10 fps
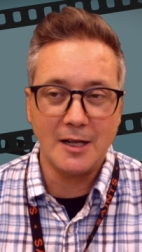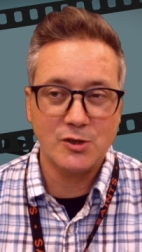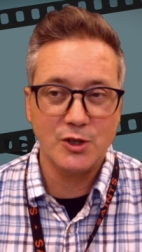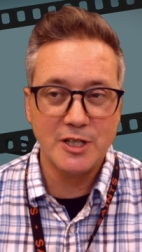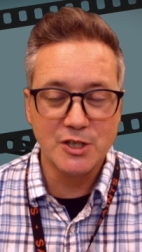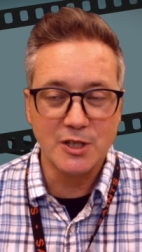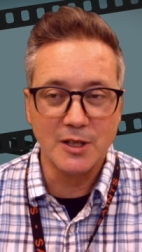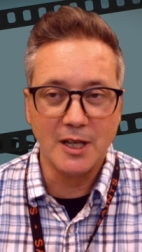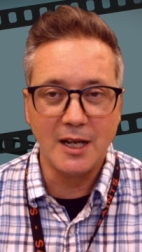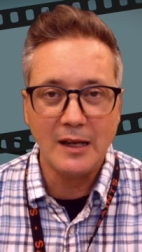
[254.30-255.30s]

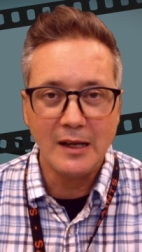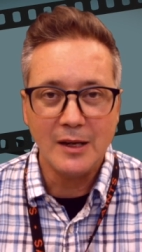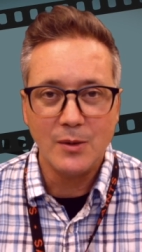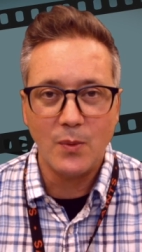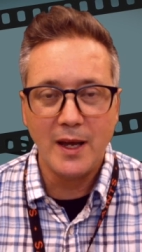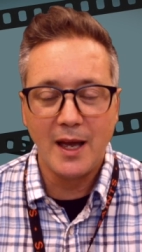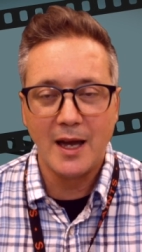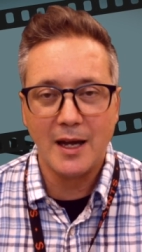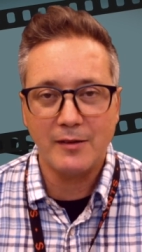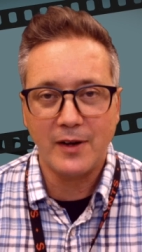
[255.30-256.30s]
traditionally, we
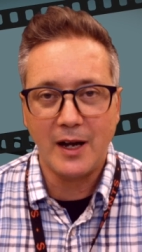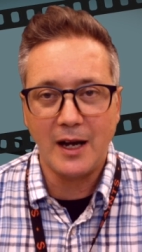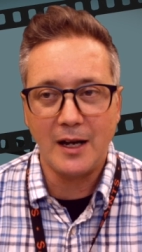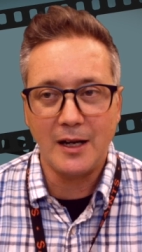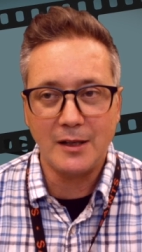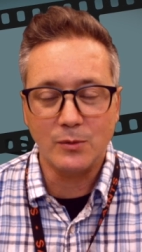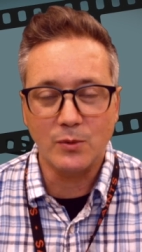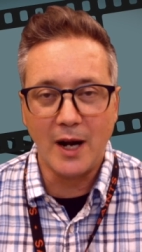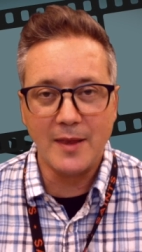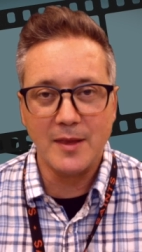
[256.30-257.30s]
have
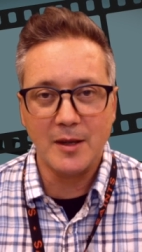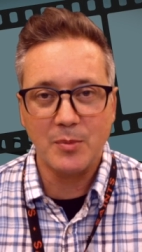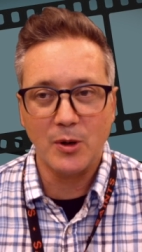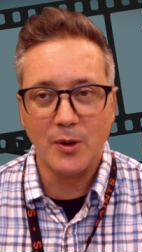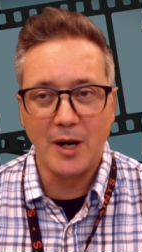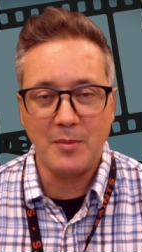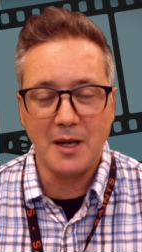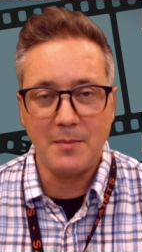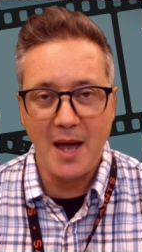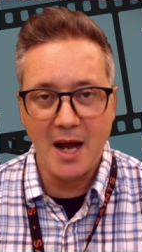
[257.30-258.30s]
ran the program in
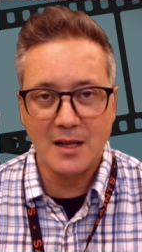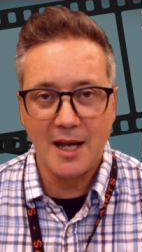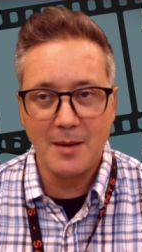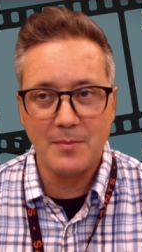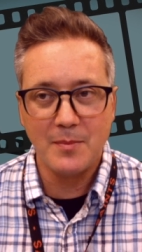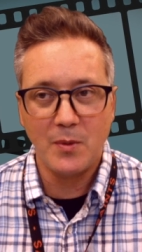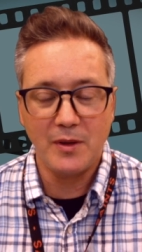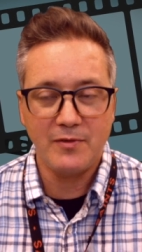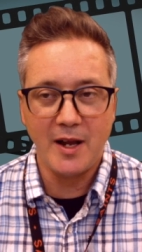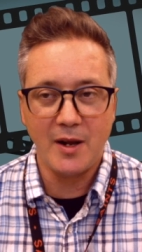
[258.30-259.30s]
a Mac lab
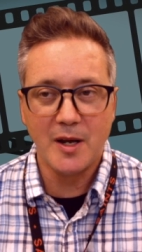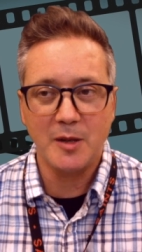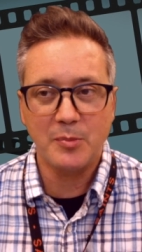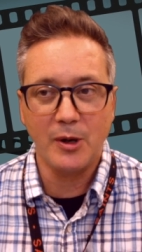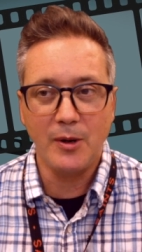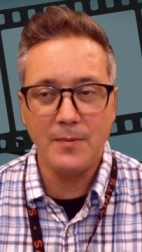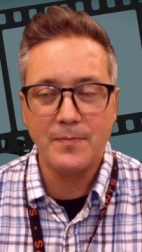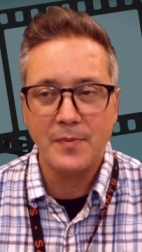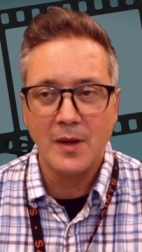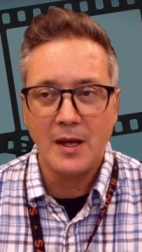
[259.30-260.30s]
with Final Cut Pro,
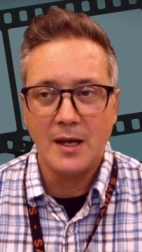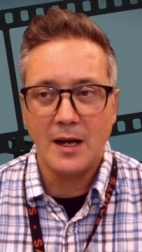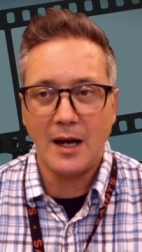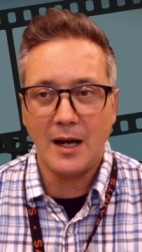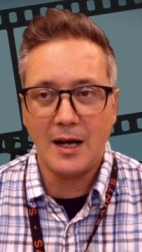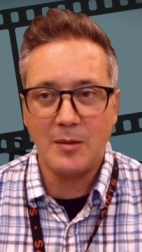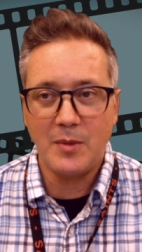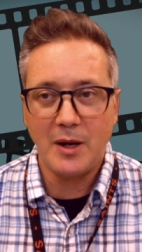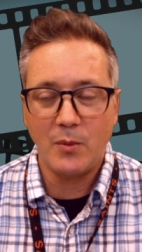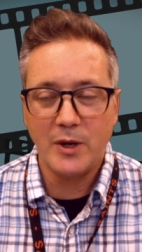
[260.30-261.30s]

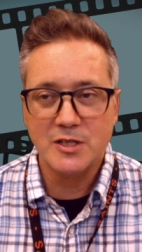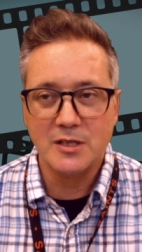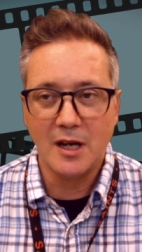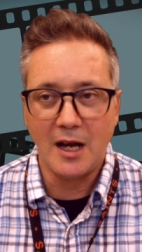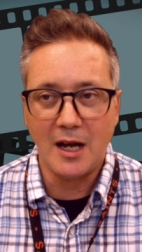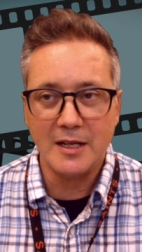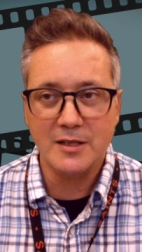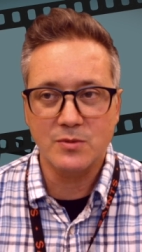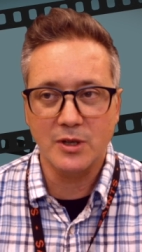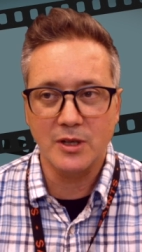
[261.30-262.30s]
which
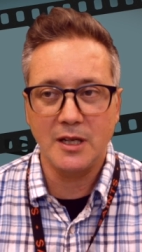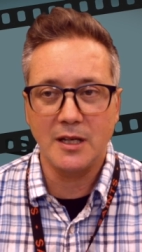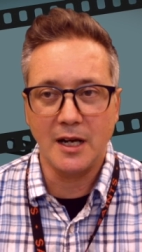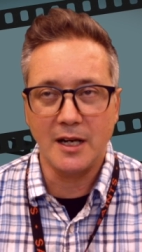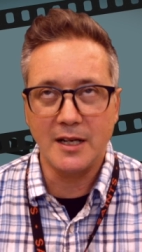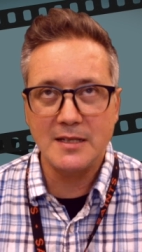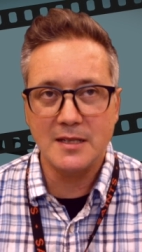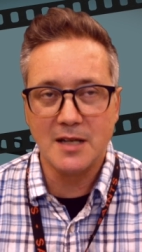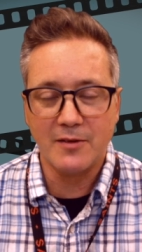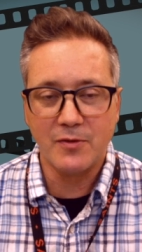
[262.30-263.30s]
is really an easy
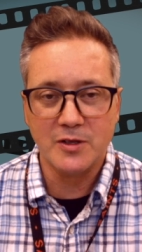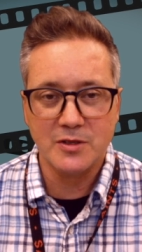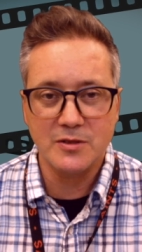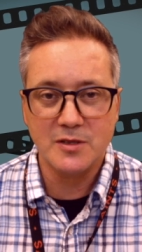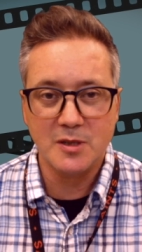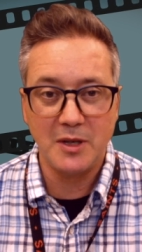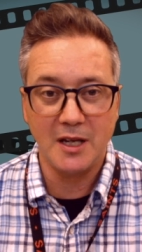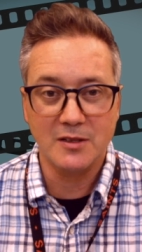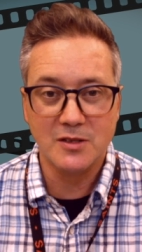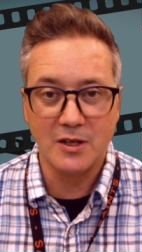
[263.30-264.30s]
software for students to
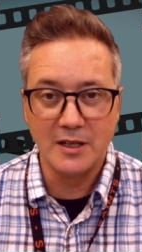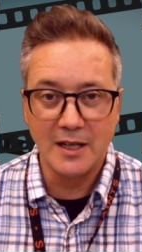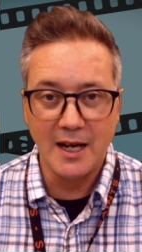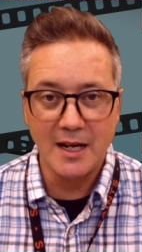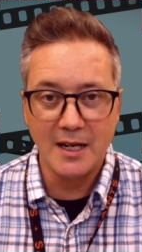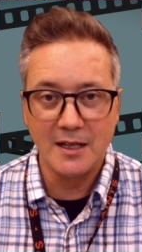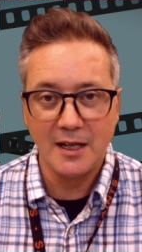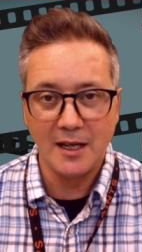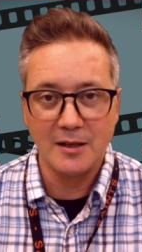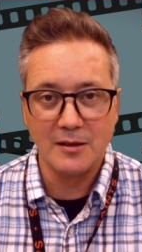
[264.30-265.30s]
begin starting to edit
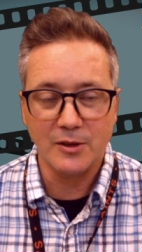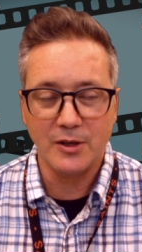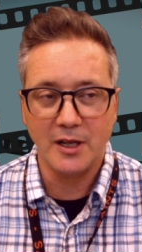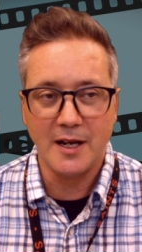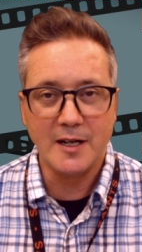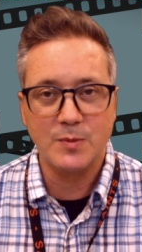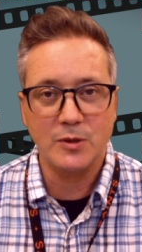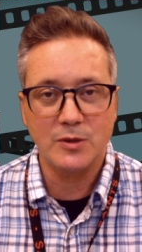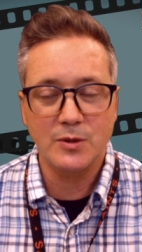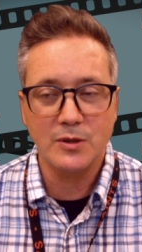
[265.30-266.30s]
and learning
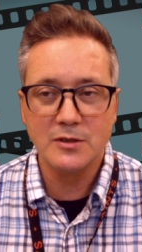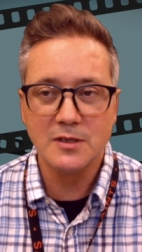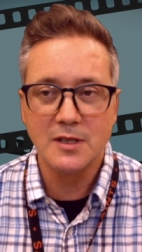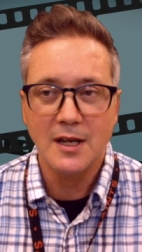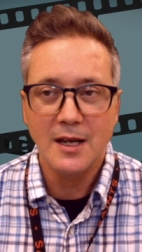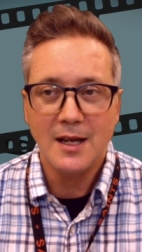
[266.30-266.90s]
expert tools.